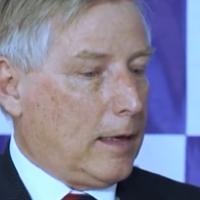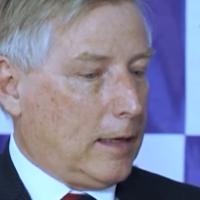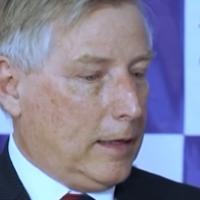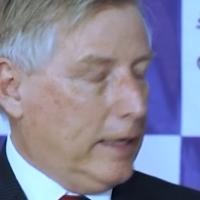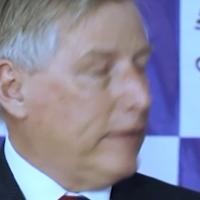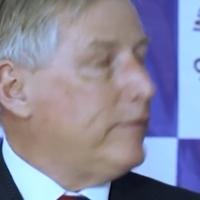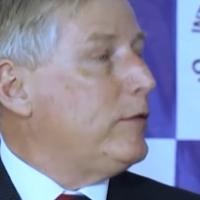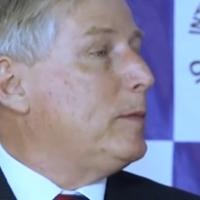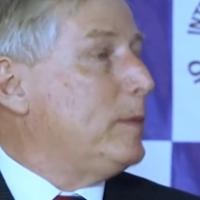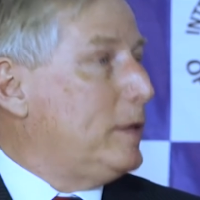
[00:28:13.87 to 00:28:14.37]

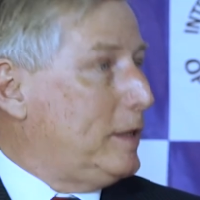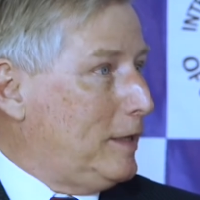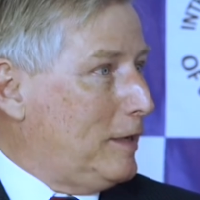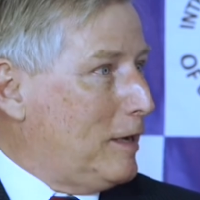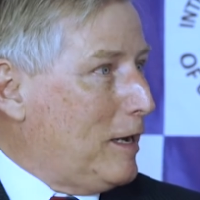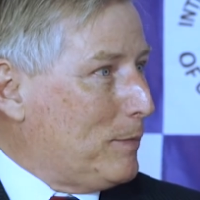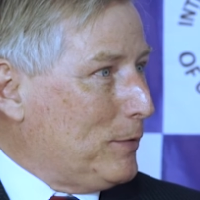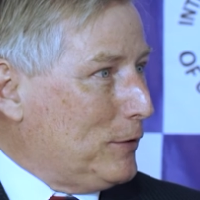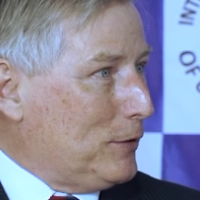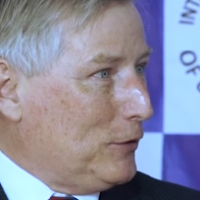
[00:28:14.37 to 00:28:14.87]
giving me the
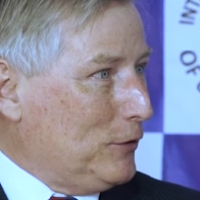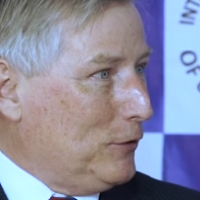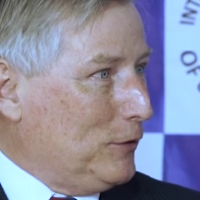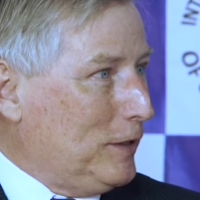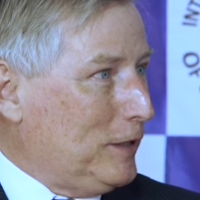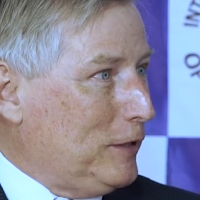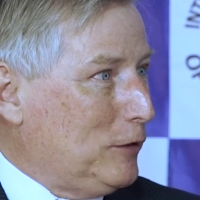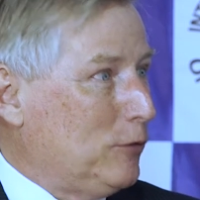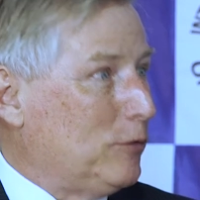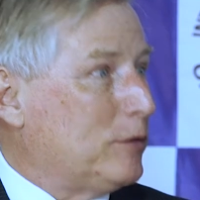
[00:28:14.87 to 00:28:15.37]

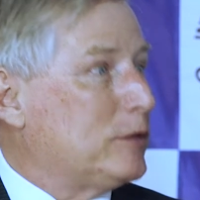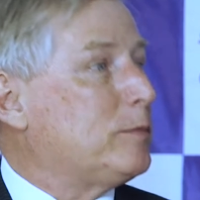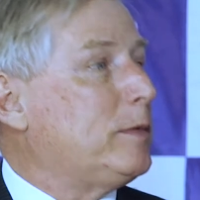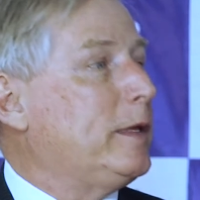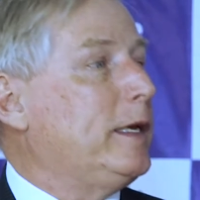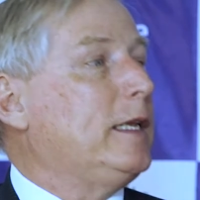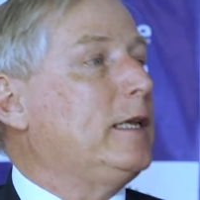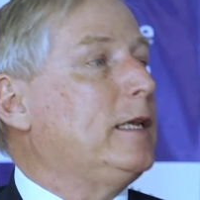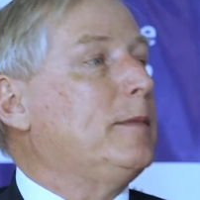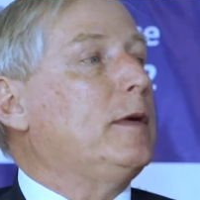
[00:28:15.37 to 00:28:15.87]
opportunity to
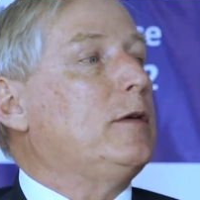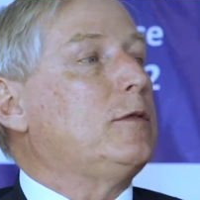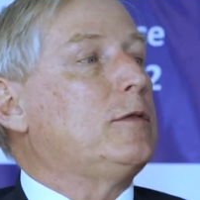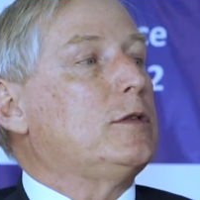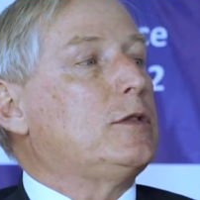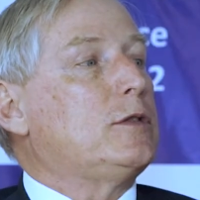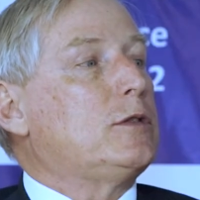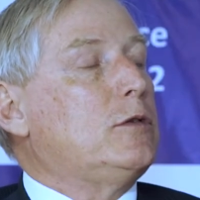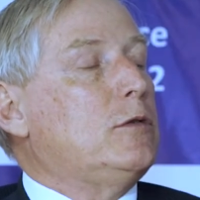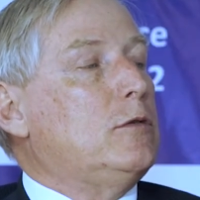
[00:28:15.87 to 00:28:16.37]
explain about the
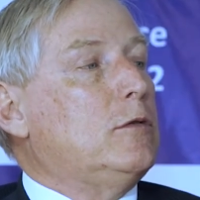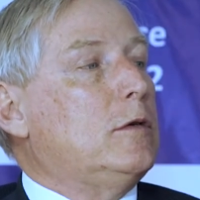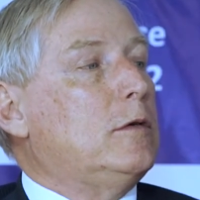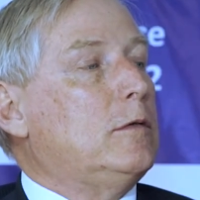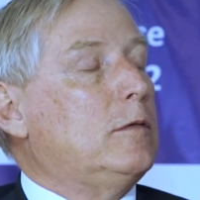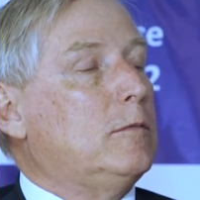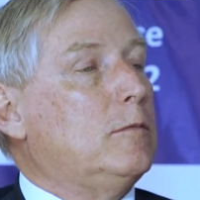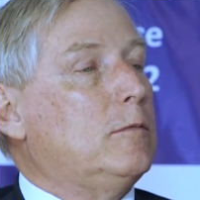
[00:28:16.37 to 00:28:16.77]
school.